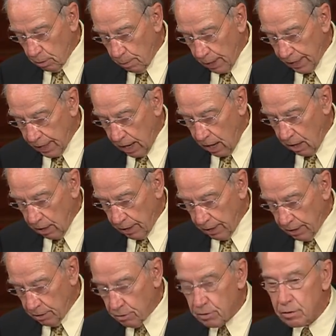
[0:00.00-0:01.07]
my
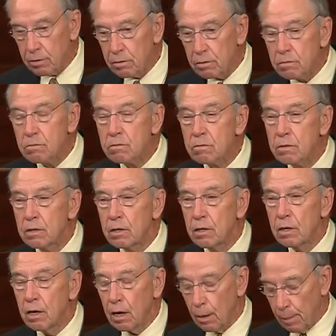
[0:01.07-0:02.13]
colleagues
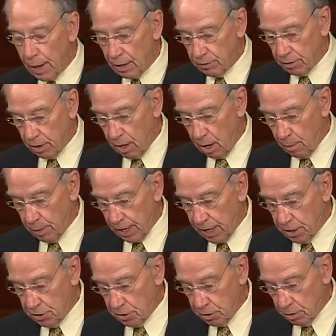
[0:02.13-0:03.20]
about the
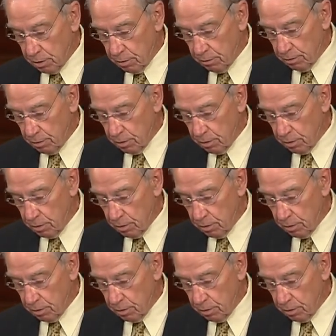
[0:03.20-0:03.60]
nomination of